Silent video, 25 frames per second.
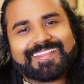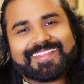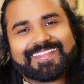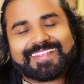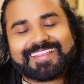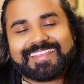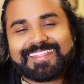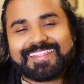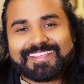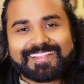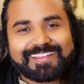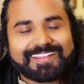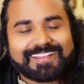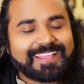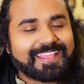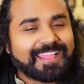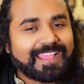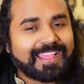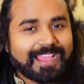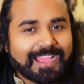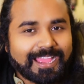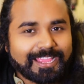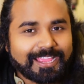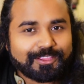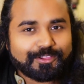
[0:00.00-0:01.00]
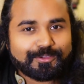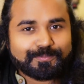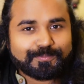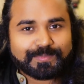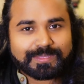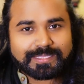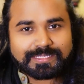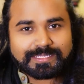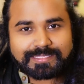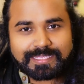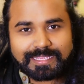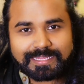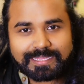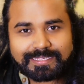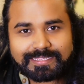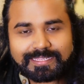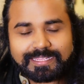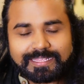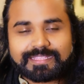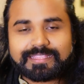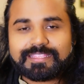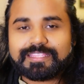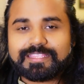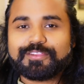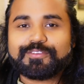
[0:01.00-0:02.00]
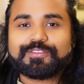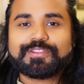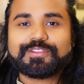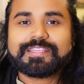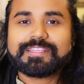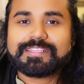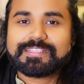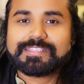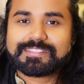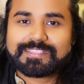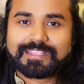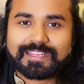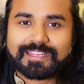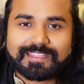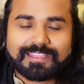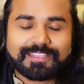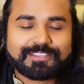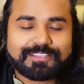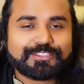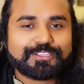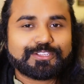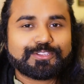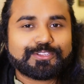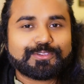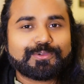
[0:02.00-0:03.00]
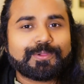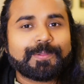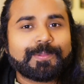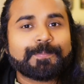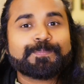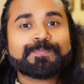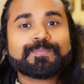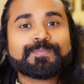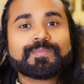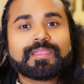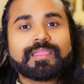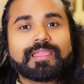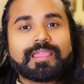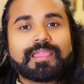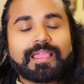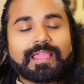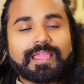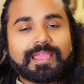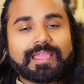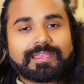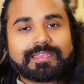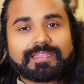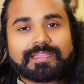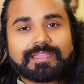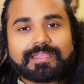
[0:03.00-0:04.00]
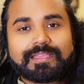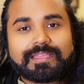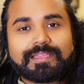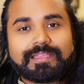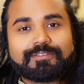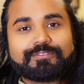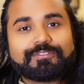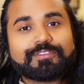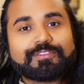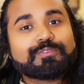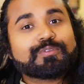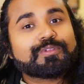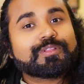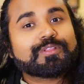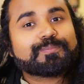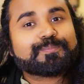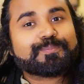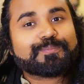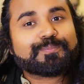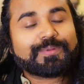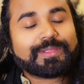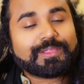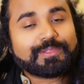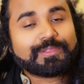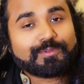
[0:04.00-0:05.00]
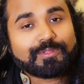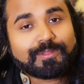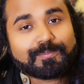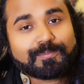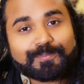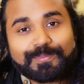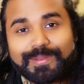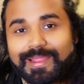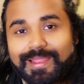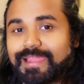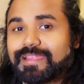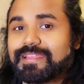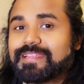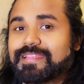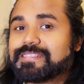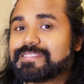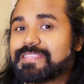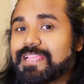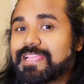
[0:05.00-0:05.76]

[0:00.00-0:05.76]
Clear? I hope this entire theory is clear to you, and you will practice